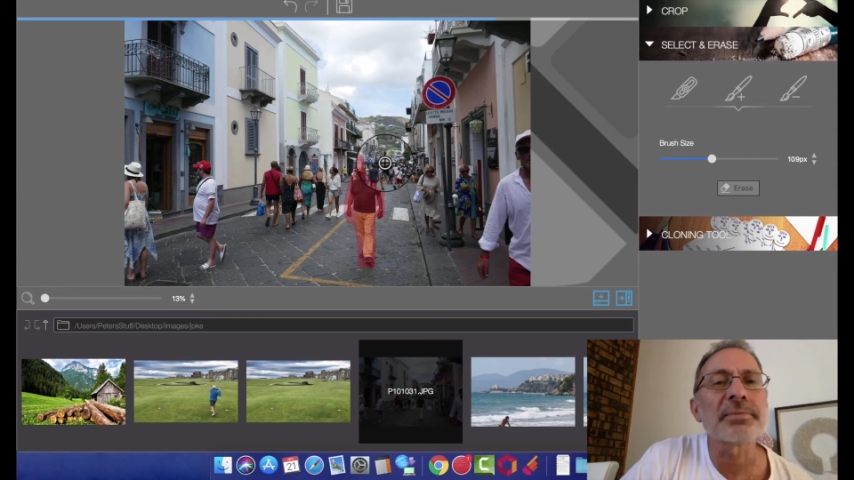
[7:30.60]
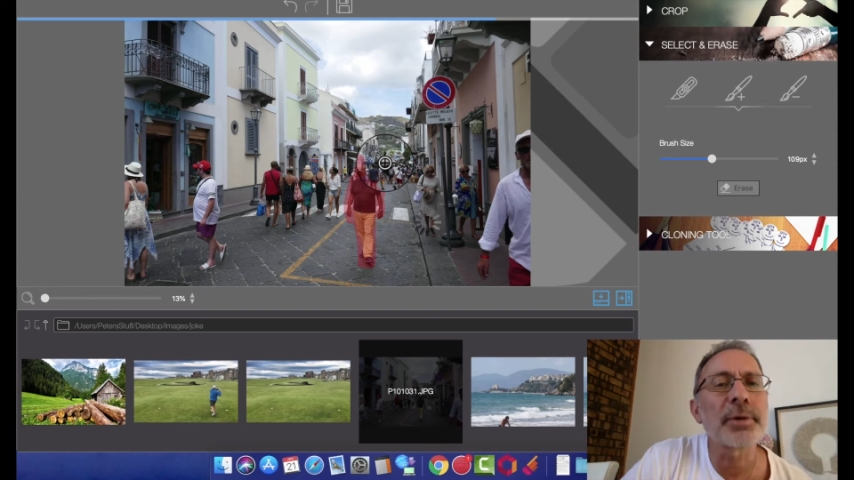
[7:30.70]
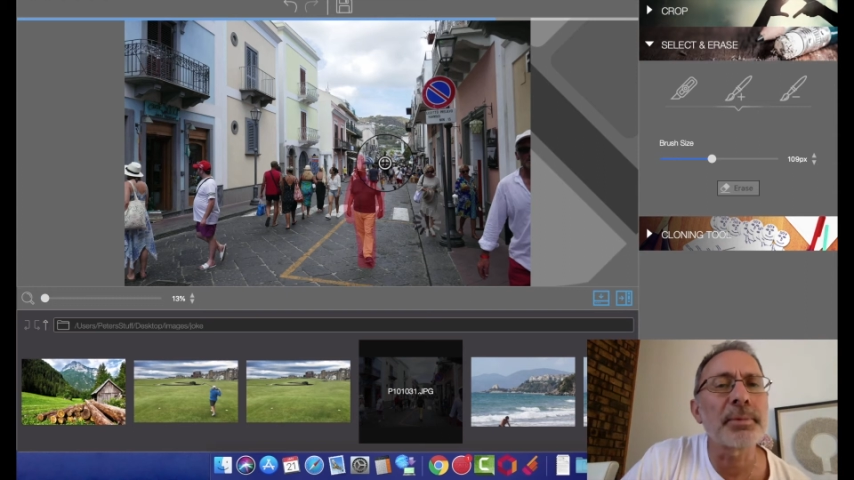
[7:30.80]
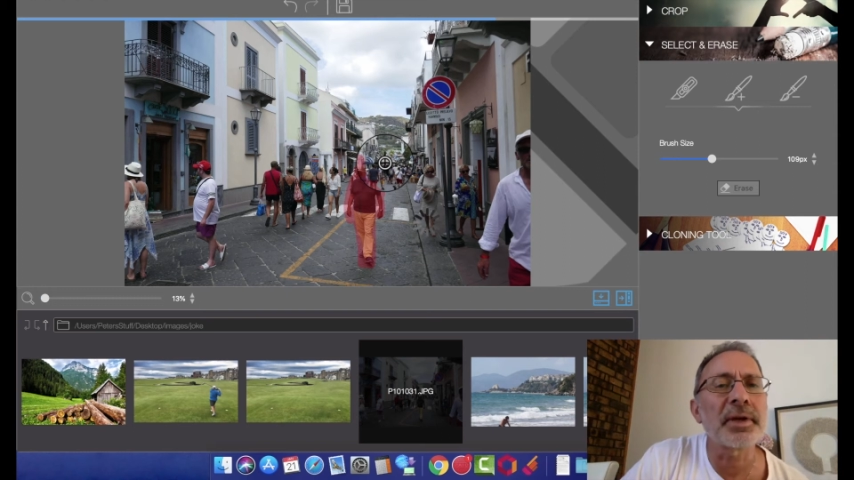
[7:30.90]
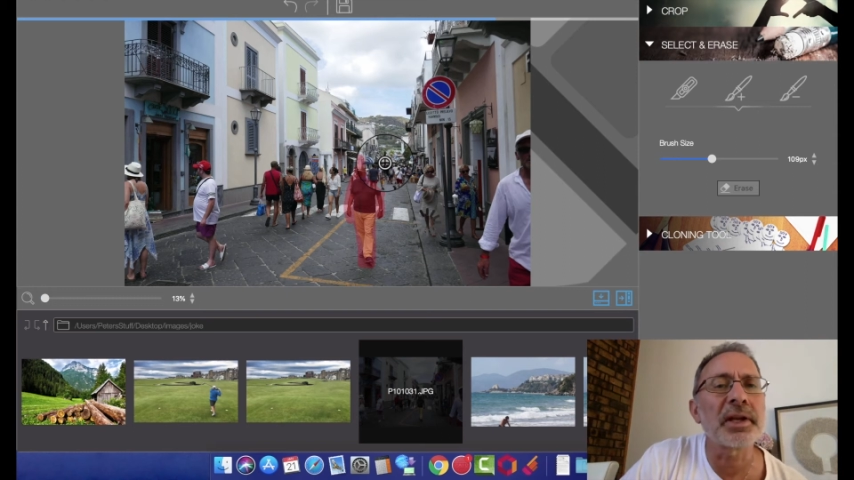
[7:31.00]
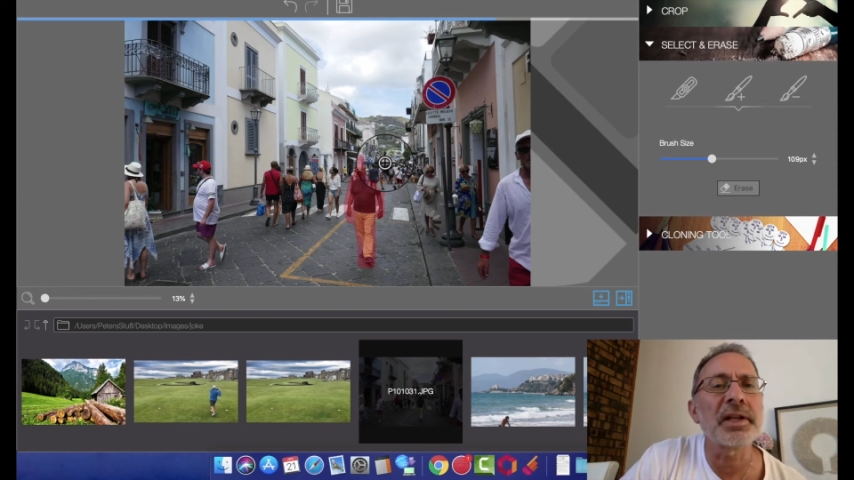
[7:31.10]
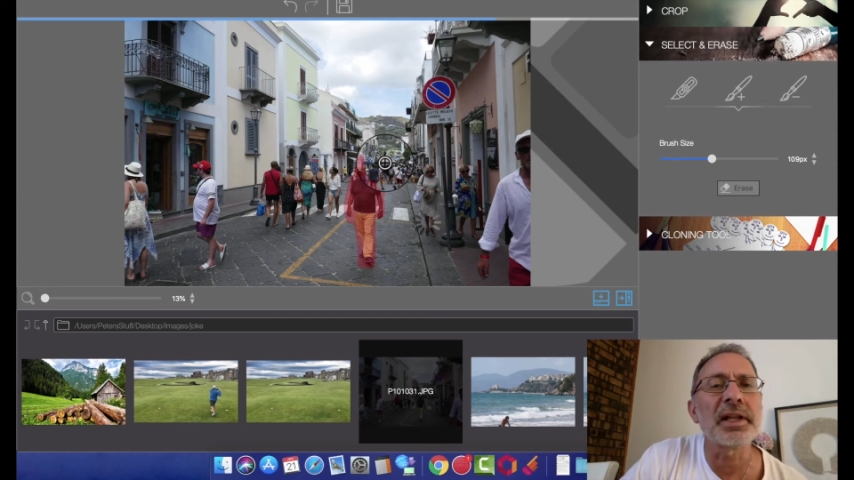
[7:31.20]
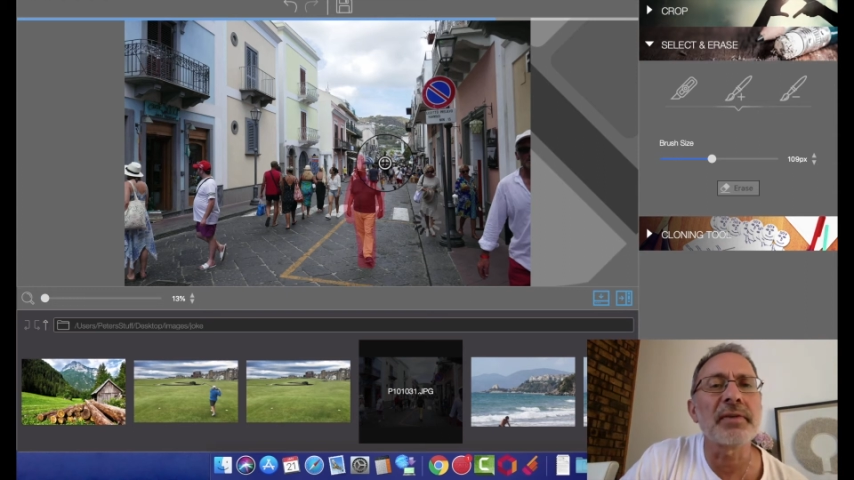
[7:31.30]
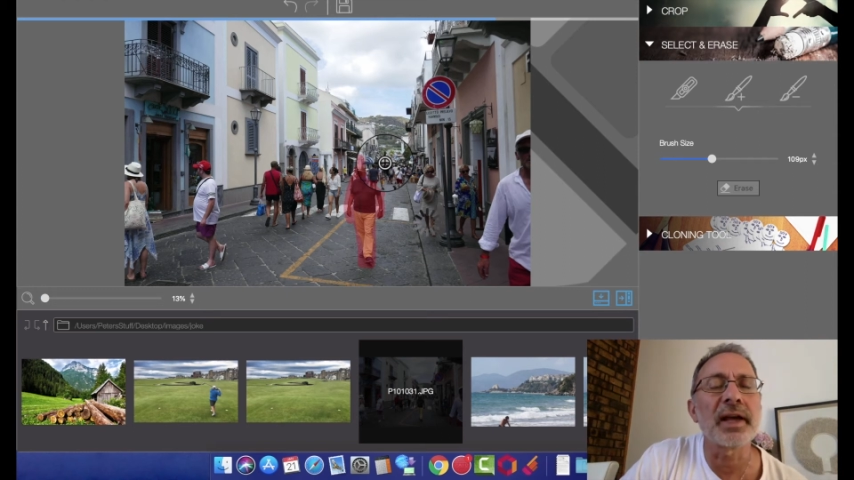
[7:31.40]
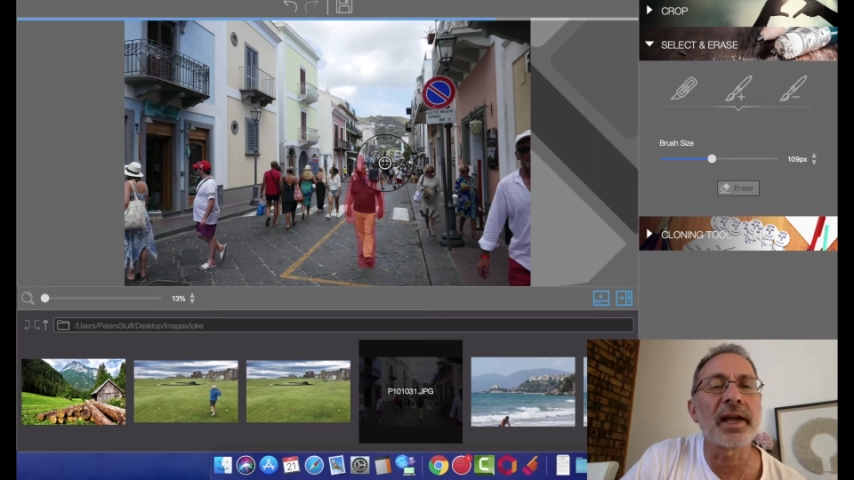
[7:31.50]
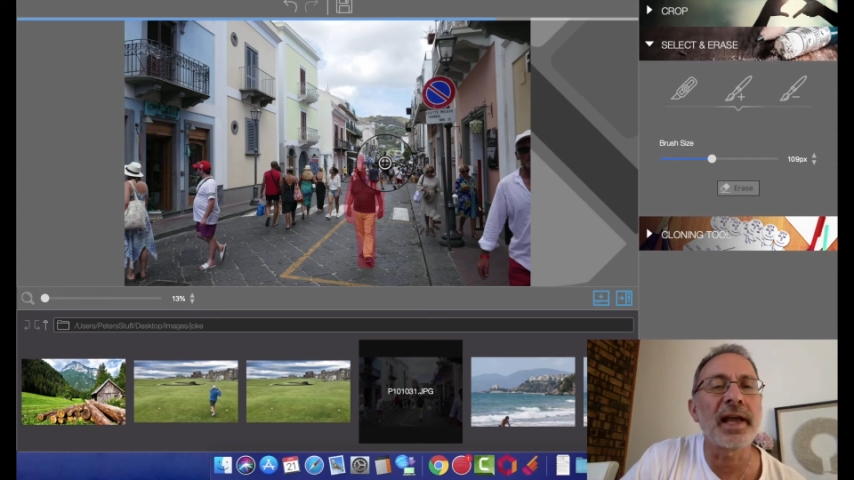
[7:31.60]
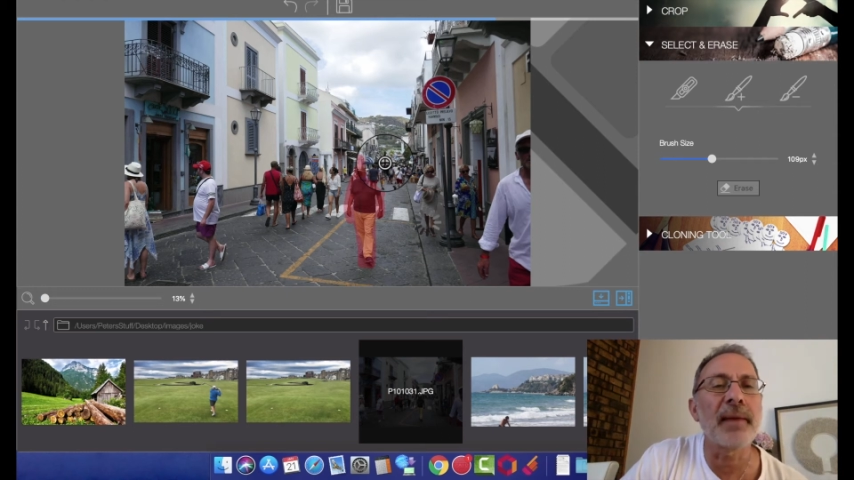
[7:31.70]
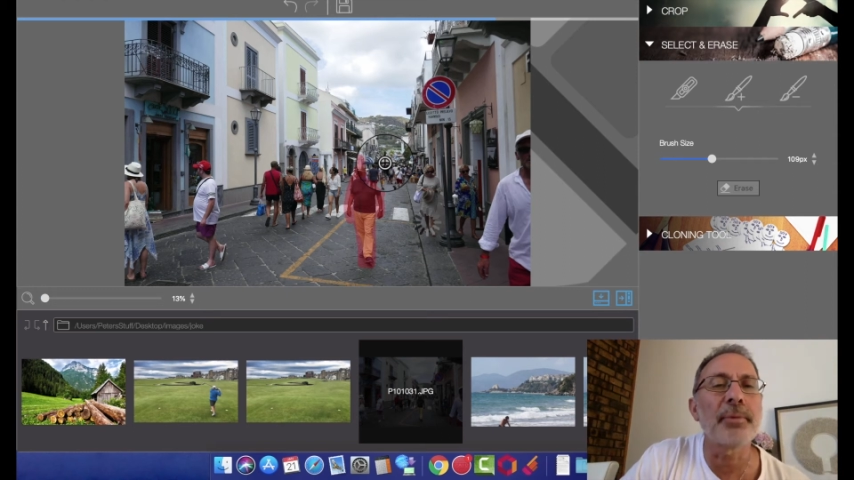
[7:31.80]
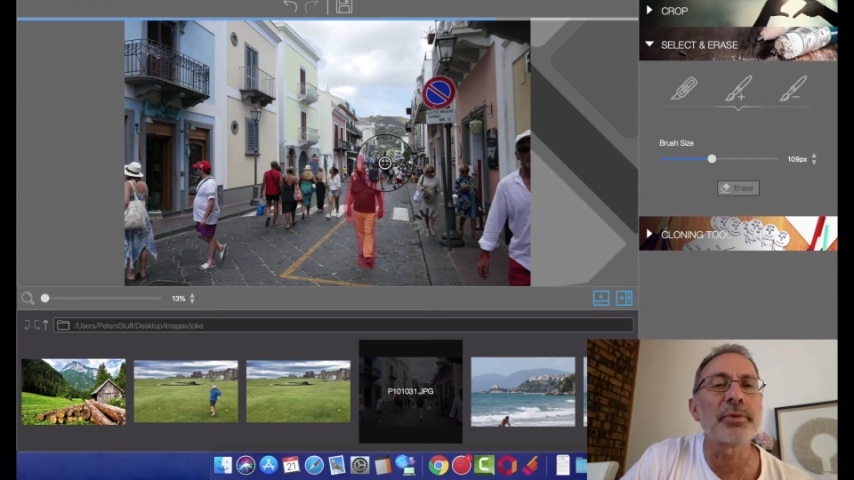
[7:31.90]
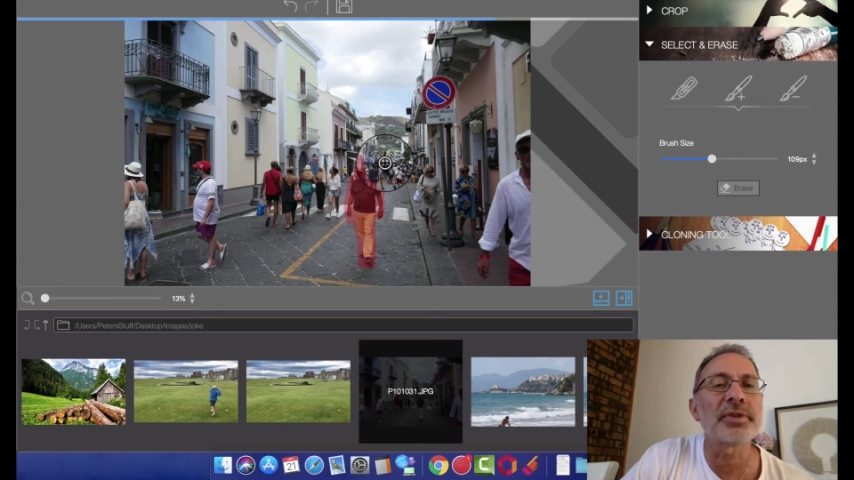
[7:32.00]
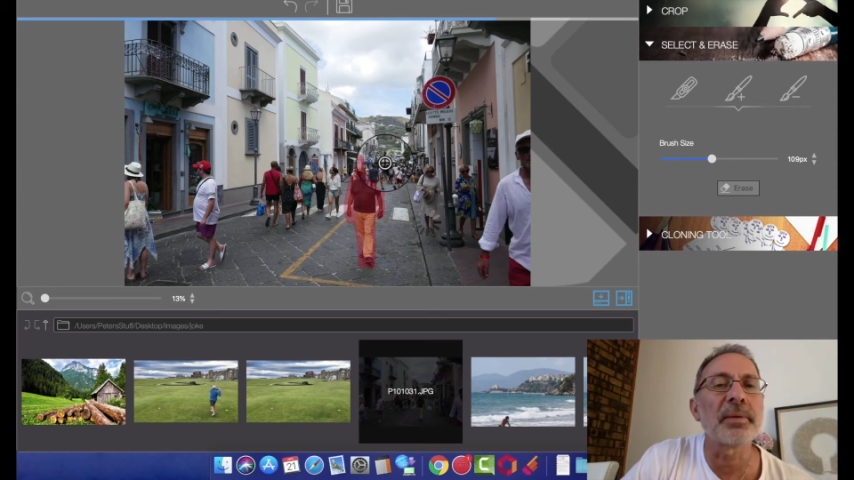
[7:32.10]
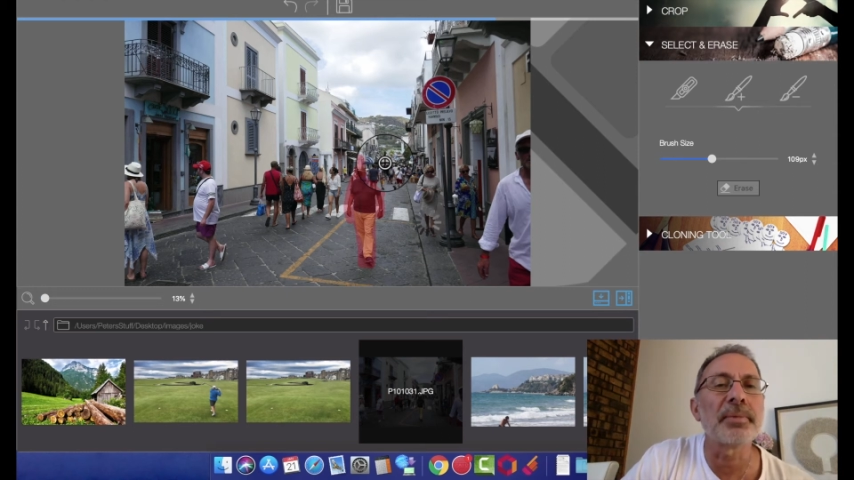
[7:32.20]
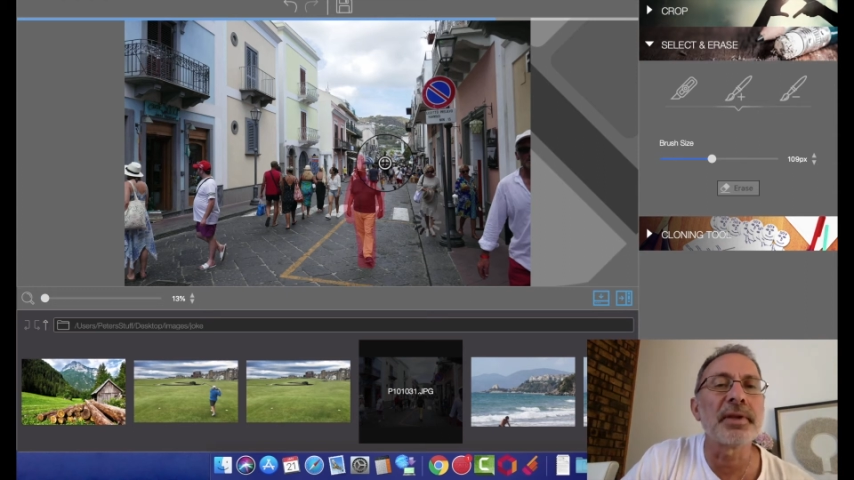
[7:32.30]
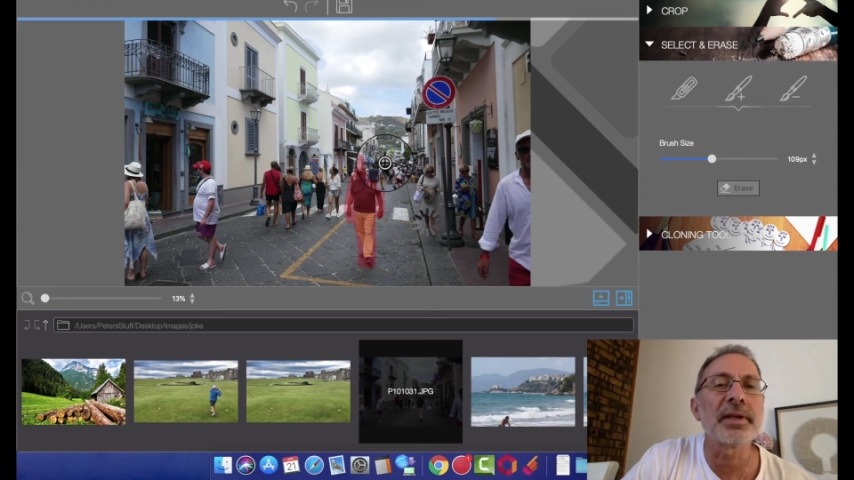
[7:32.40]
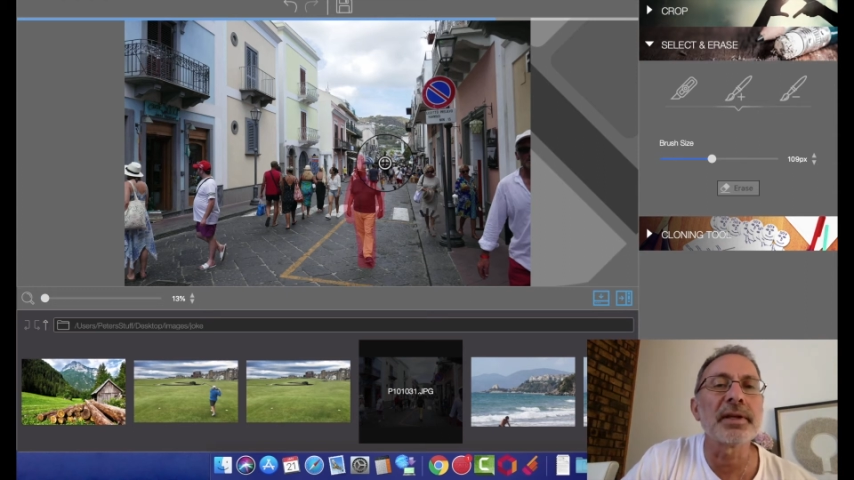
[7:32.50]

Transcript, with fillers: probably going to leave a gap or something.